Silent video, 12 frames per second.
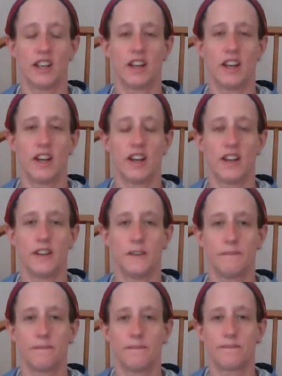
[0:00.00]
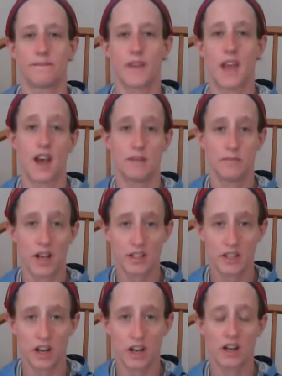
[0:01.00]
And I had my
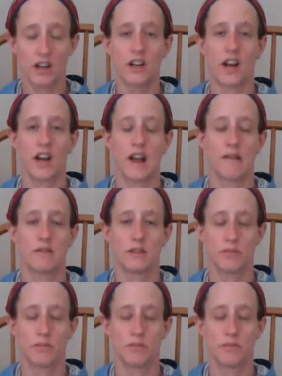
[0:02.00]
daughter, and I was